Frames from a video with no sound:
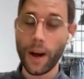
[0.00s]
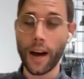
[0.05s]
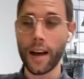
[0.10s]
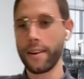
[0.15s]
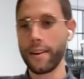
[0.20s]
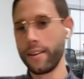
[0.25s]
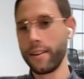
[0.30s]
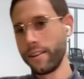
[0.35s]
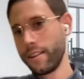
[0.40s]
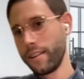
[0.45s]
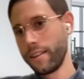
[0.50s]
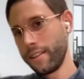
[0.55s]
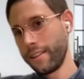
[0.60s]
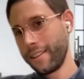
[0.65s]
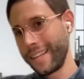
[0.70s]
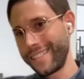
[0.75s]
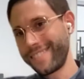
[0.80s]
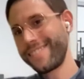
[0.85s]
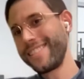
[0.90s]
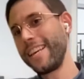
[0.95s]
But
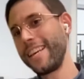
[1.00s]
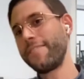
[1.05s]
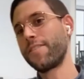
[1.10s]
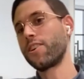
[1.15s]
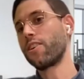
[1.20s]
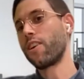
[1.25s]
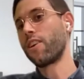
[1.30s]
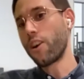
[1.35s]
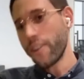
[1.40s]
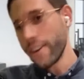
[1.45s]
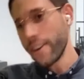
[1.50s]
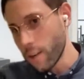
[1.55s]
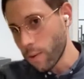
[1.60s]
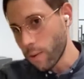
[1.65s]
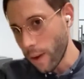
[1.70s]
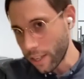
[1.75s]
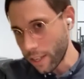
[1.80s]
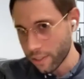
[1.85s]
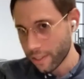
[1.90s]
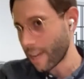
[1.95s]
let's see if there are any
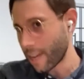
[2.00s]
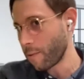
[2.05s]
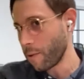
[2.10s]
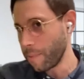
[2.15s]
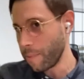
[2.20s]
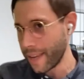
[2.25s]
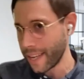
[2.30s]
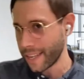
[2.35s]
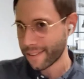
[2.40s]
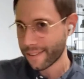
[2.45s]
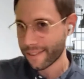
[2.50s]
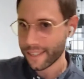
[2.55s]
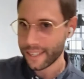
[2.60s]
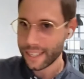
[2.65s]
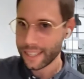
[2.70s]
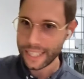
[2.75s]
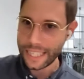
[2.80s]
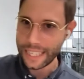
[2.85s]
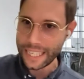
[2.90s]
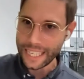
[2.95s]
questions that we missed
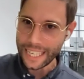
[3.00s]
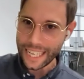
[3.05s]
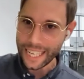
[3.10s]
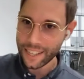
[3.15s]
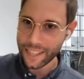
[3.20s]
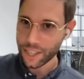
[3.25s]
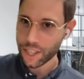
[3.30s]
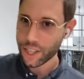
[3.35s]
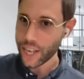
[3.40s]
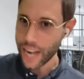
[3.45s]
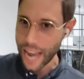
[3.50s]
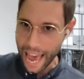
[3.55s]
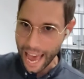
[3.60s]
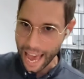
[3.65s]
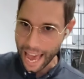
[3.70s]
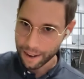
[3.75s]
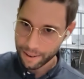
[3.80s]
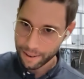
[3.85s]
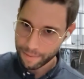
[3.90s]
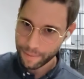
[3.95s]
in the
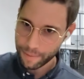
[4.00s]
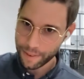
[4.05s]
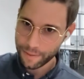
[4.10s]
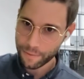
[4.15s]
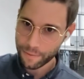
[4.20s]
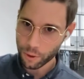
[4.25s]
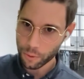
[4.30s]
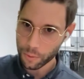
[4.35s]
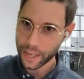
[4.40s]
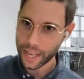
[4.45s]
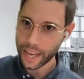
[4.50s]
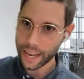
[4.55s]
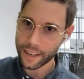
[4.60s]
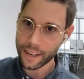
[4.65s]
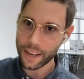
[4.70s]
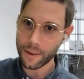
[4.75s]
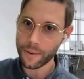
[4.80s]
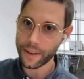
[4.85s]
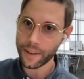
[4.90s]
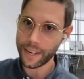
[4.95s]
chat before we
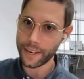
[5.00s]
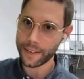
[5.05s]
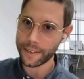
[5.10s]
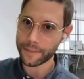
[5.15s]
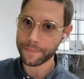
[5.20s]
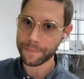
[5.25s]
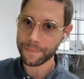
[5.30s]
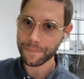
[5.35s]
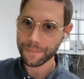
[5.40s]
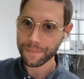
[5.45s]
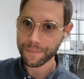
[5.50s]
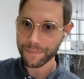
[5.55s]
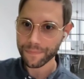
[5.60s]
get going here.